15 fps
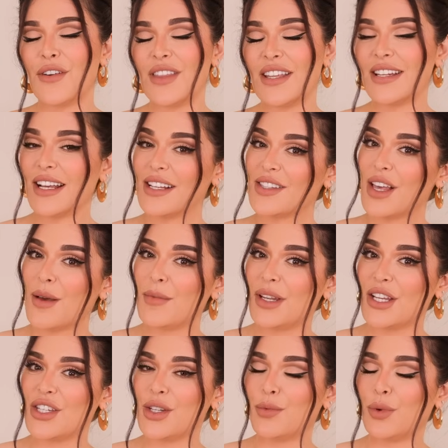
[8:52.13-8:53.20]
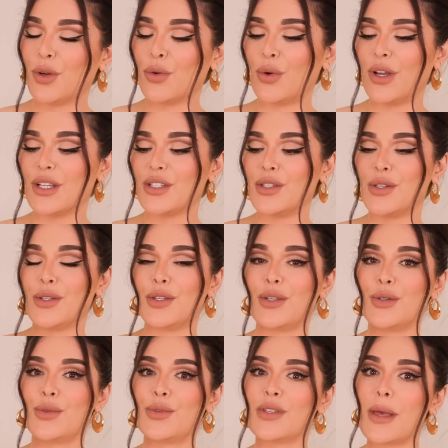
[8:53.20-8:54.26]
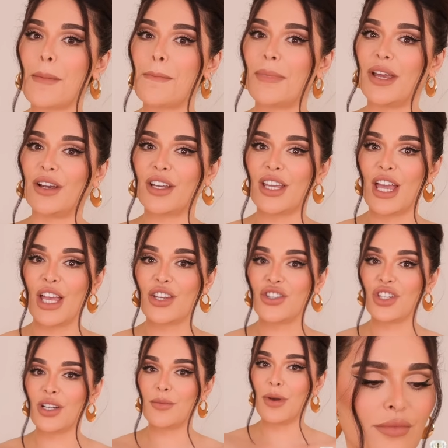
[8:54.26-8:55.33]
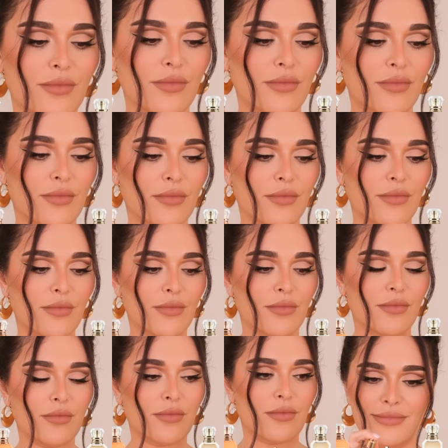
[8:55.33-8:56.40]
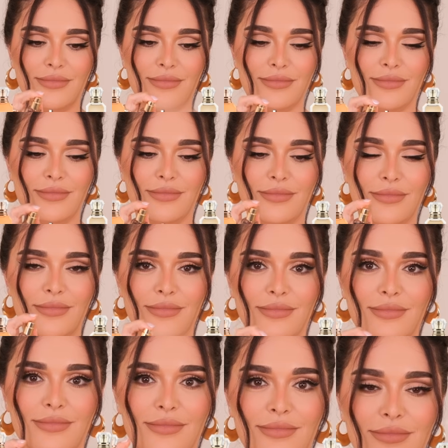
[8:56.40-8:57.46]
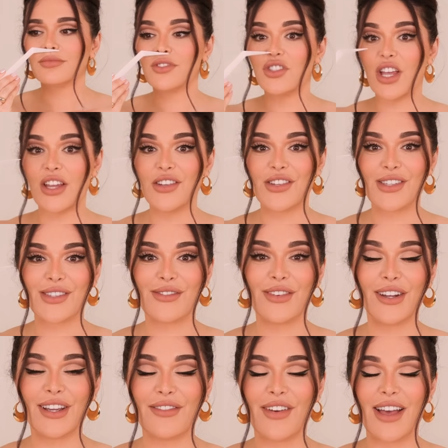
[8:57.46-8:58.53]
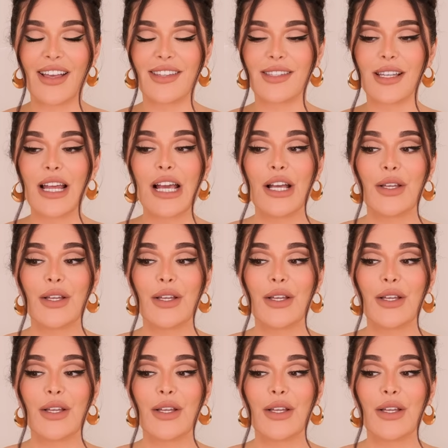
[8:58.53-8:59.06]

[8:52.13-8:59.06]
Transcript: For the next combination, we're going to use Marrakesh in a Bottle and Deja Vu White Flower. Changes very fast.